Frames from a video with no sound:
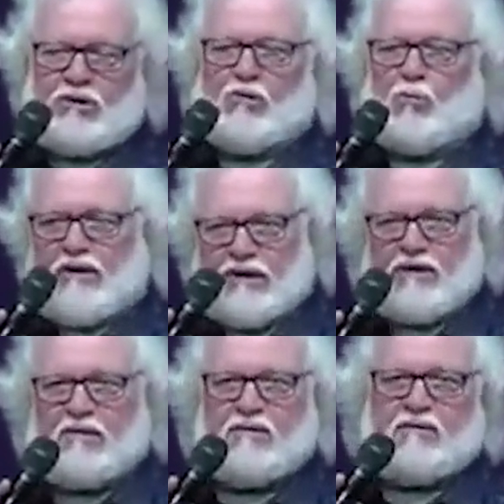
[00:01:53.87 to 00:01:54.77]
will
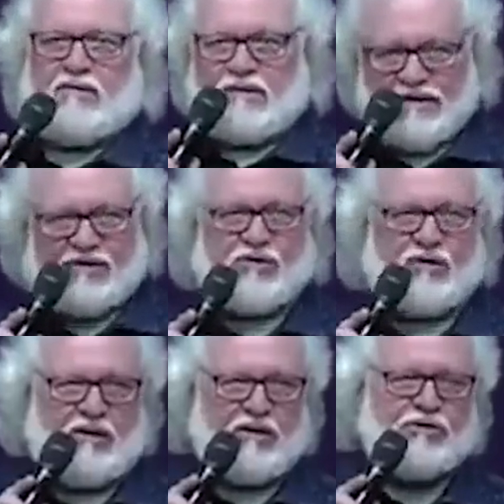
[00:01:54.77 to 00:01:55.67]
win this
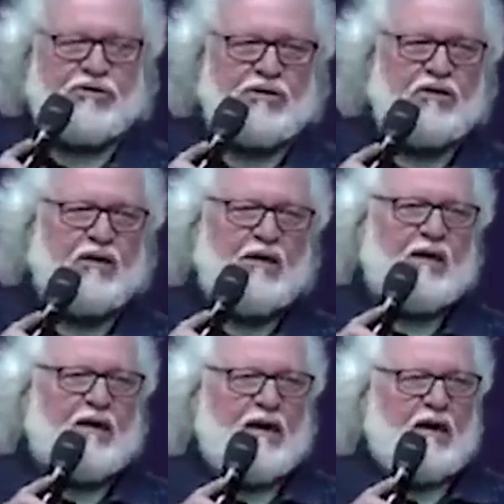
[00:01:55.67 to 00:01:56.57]
election.
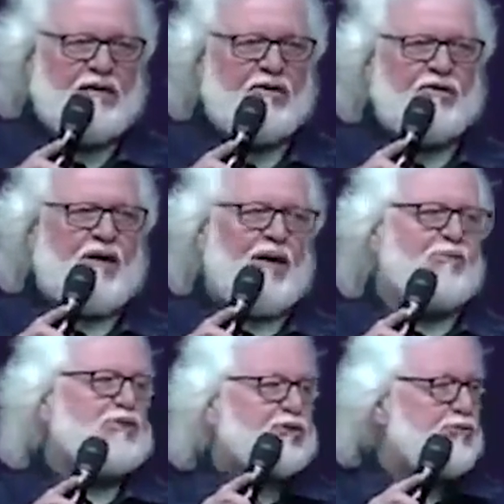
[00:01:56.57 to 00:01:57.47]
And you know,
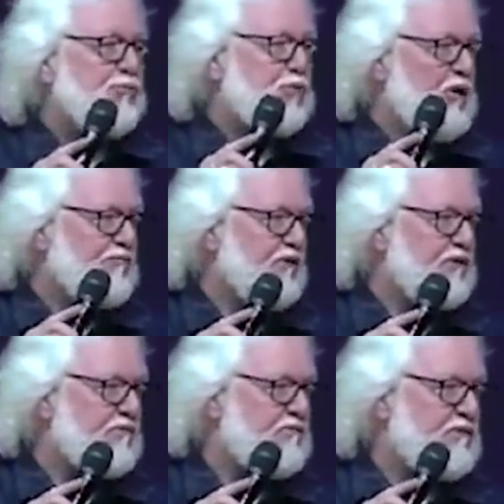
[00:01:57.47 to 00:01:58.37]
I'm a true prophet.
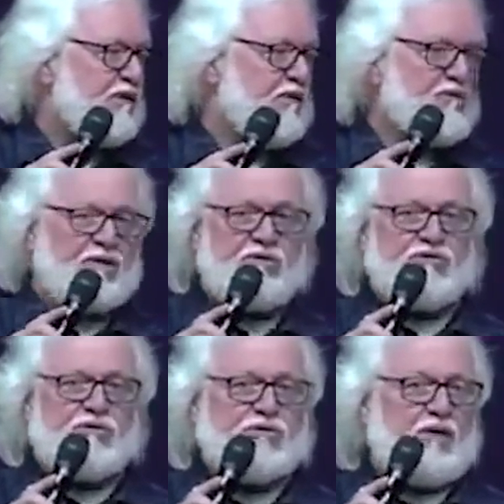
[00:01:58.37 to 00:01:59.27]
I only
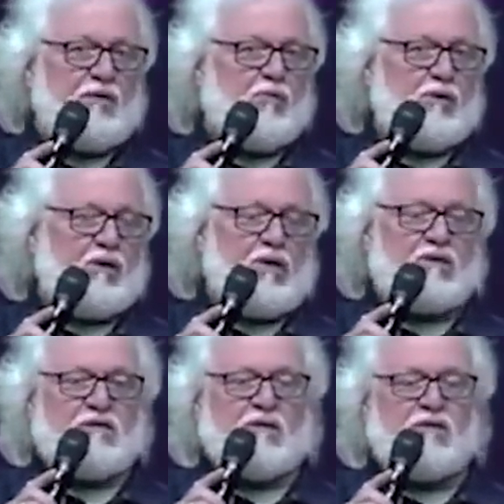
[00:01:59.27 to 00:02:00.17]
say what God